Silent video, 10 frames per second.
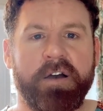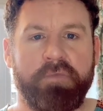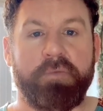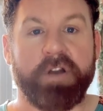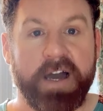
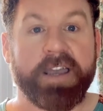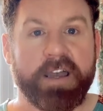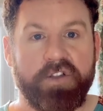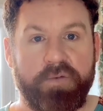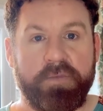Well, when I
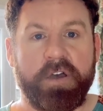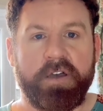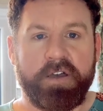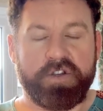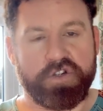get them,
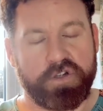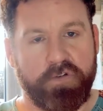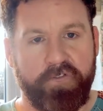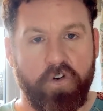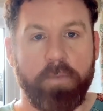it's just
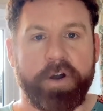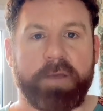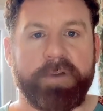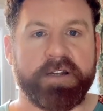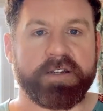full body
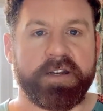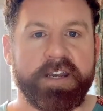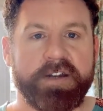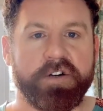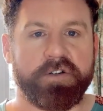pins and
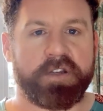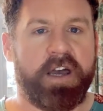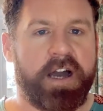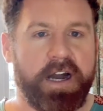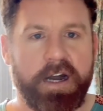needles,
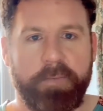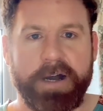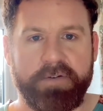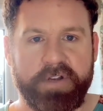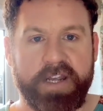heart
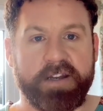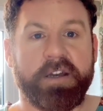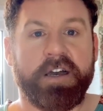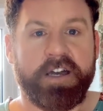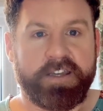pounding.
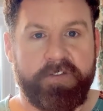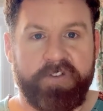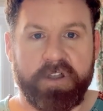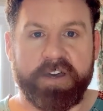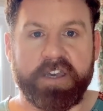You
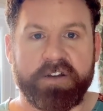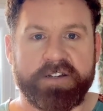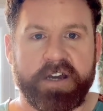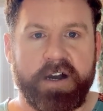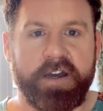feel like you're going to
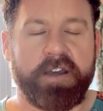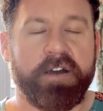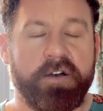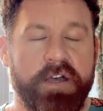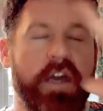die.
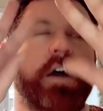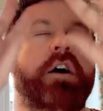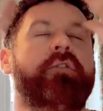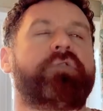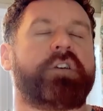
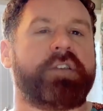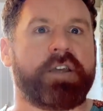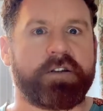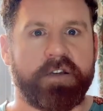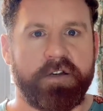
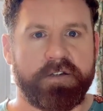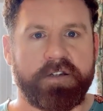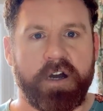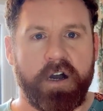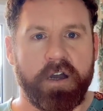Everything turns
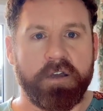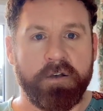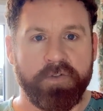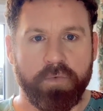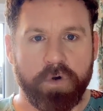dark.
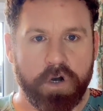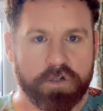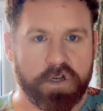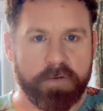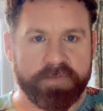The
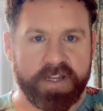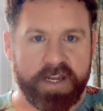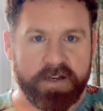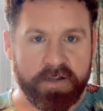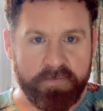world comes
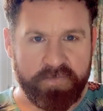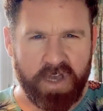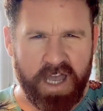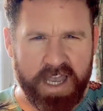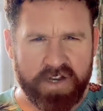in. Your
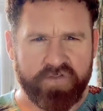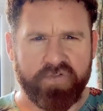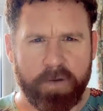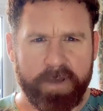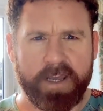head's
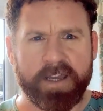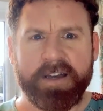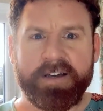throbbing.